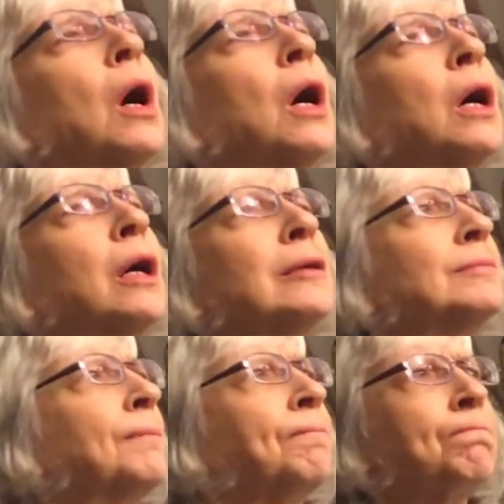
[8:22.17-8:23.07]

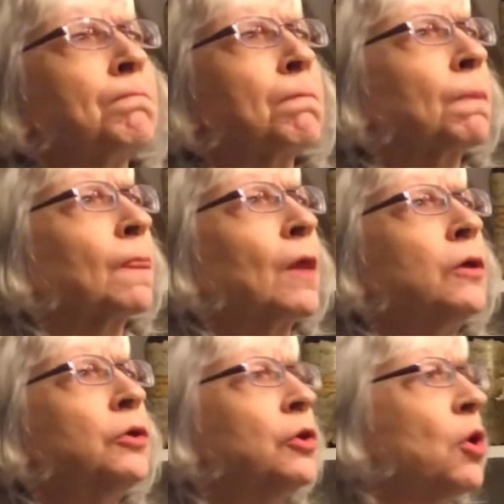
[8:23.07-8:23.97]
um,
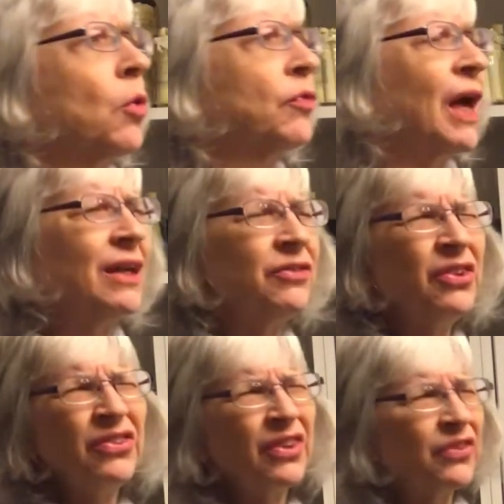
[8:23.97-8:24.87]
you know, that
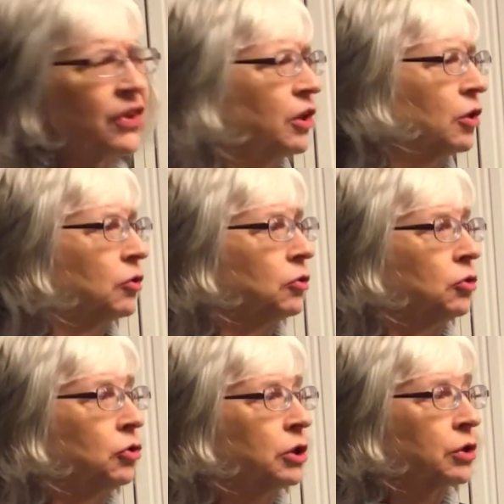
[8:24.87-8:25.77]
just doesn't
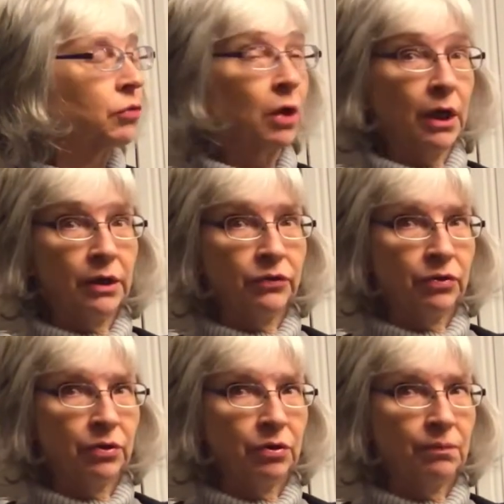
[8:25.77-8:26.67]
look
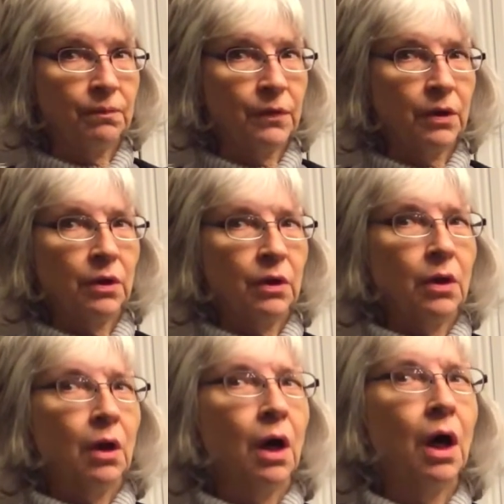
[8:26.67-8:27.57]
right.
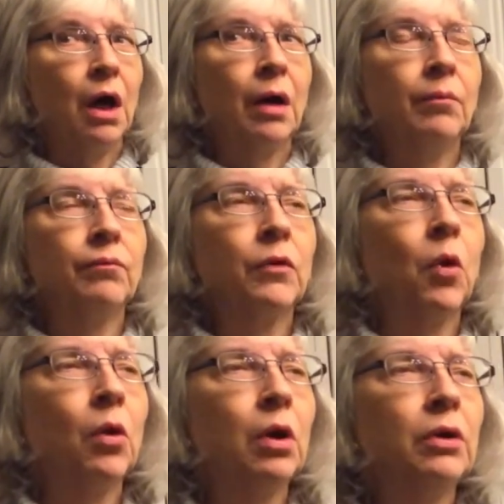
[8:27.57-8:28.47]
Um,
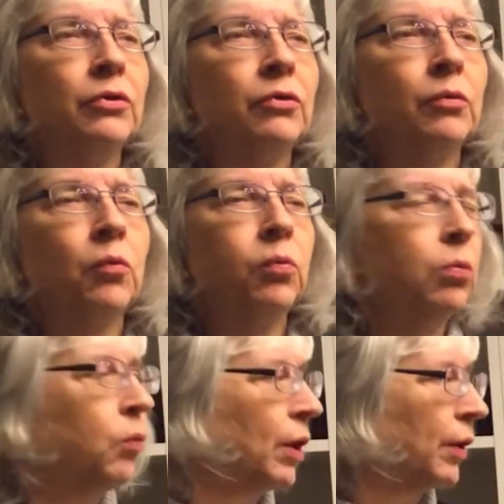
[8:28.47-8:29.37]

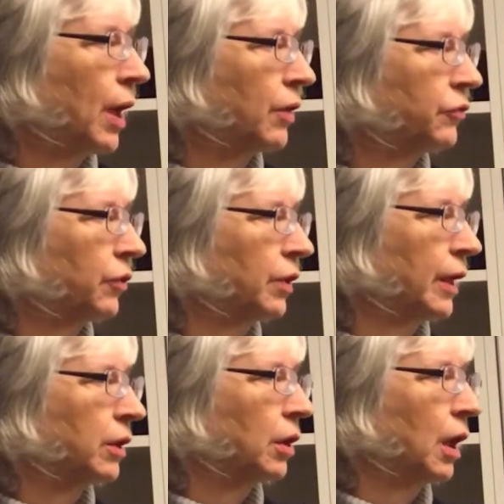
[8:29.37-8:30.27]
Whereas,
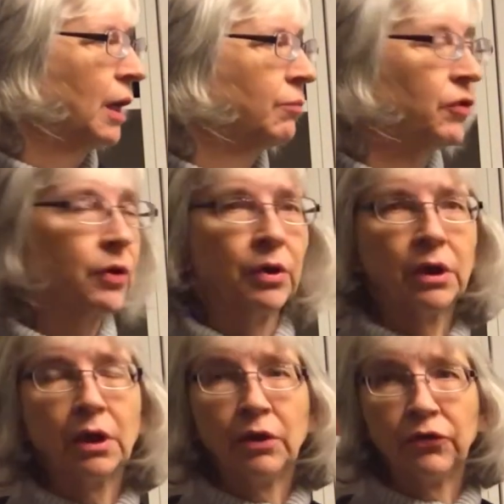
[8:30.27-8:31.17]
like, I'm very
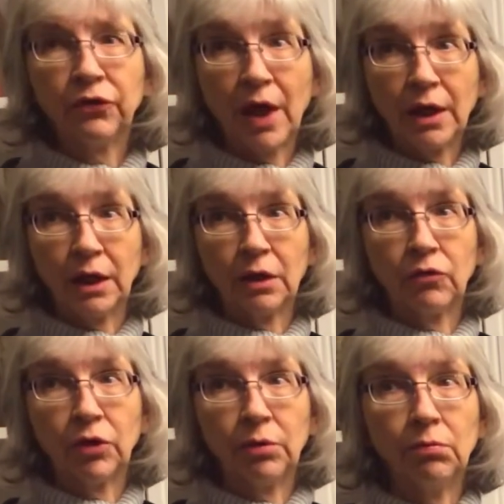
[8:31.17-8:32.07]
kinesthetic,
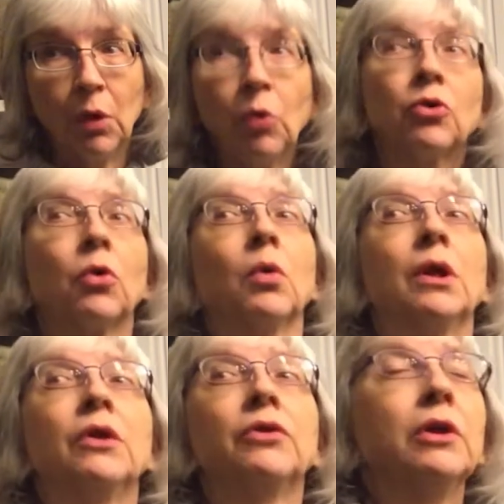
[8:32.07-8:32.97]
very
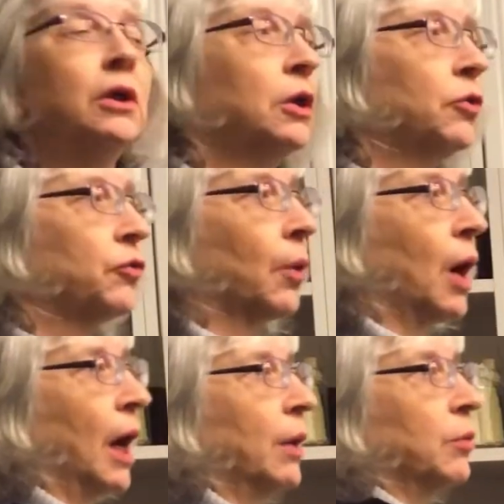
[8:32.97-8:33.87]
motor-oriented.
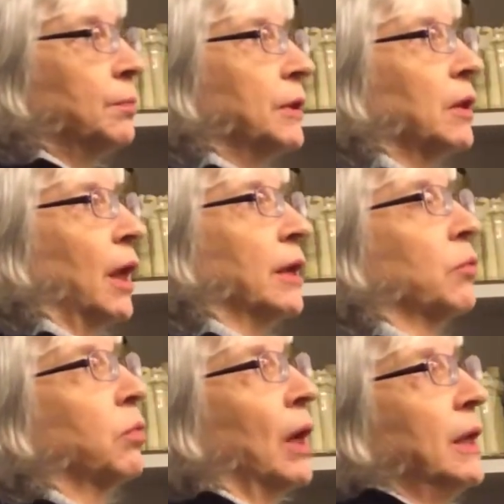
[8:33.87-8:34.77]
So I would be, like,
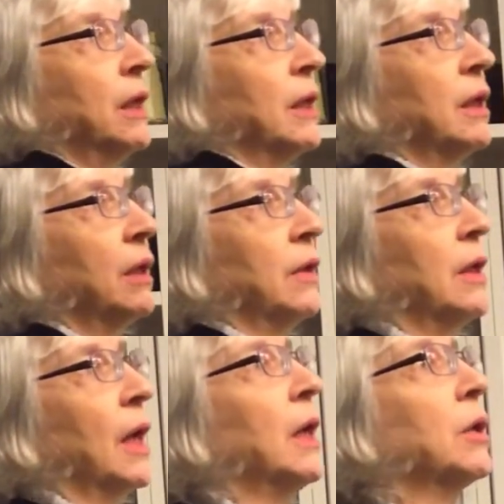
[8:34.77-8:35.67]
writing it in
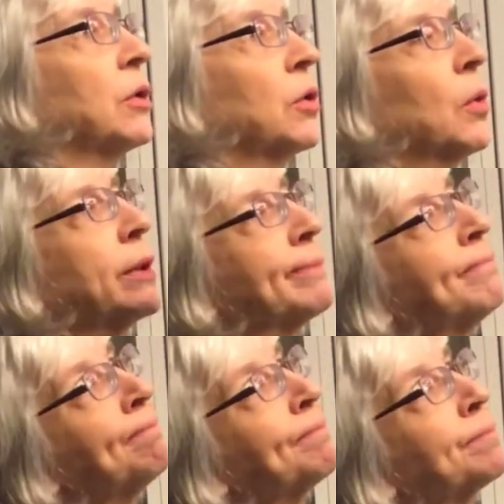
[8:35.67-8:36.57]
the air, going,
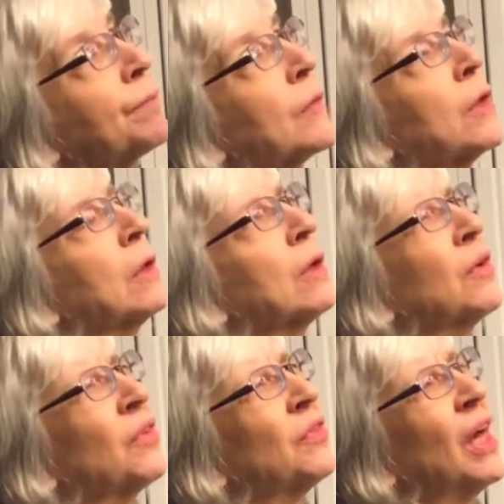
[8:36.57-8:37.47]
hmm,
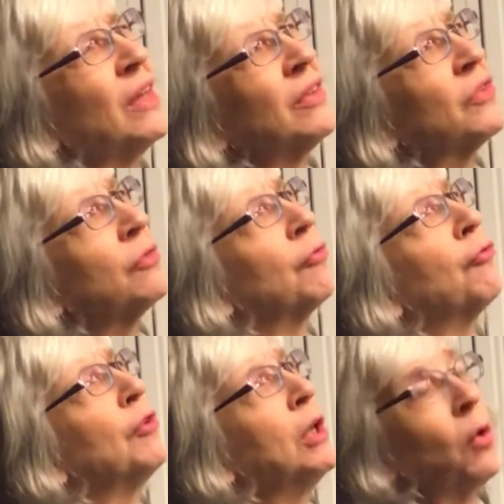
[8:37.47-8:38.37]
well, that doesn't
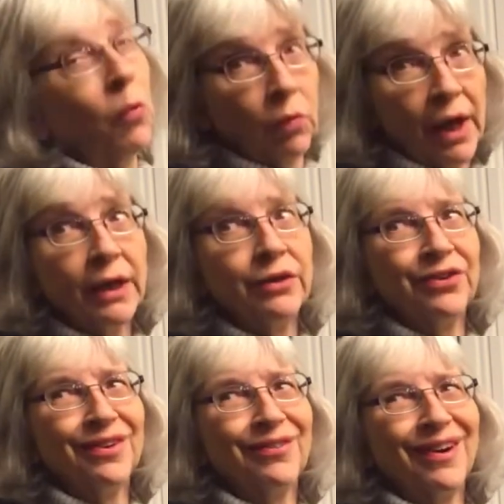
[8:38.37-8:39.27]
feel
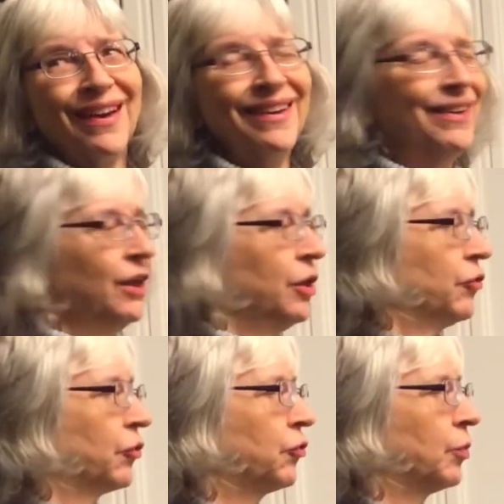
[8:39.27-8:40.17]
right, right?
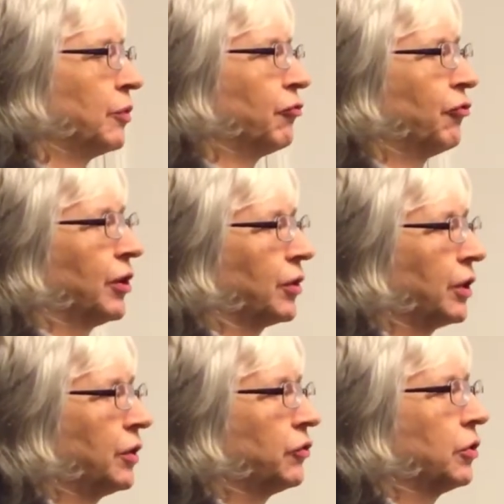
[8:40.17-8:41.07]
So do we feel
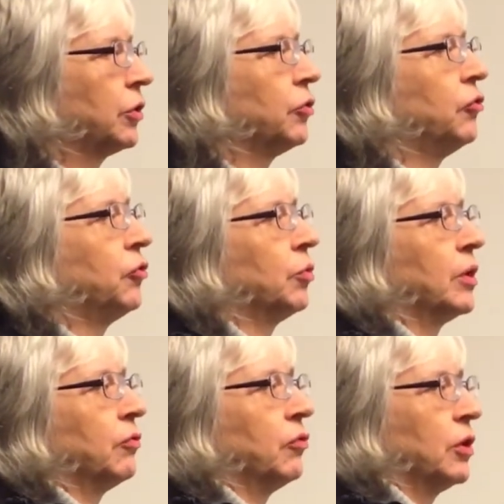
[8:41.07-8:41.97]
it? Do
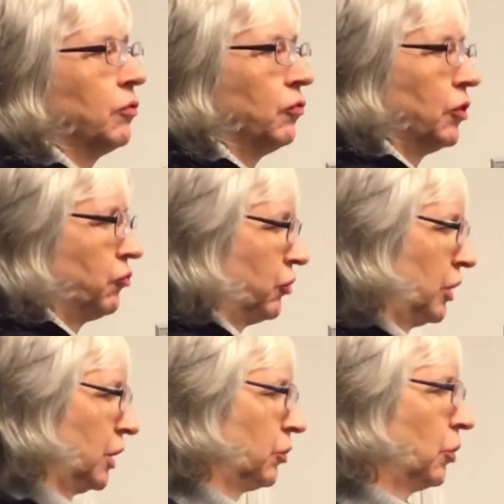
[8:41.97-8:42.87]
we envision
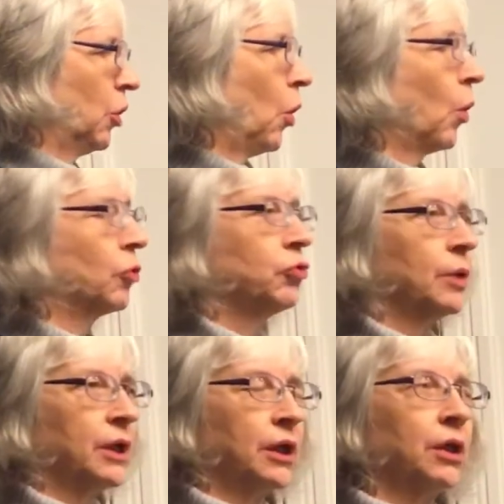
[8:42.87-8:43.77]
it? Or do
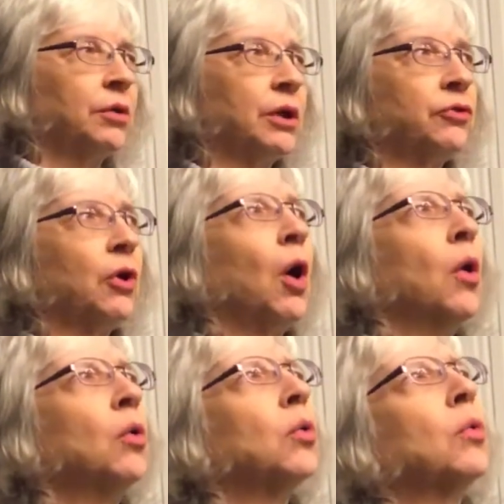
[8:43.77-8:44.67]
we hear it?
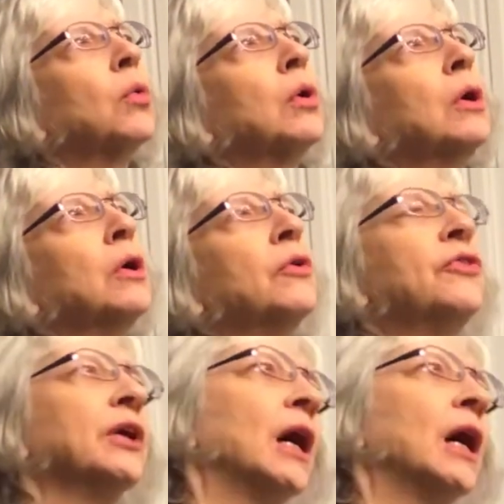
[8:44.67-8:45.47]
Oh, T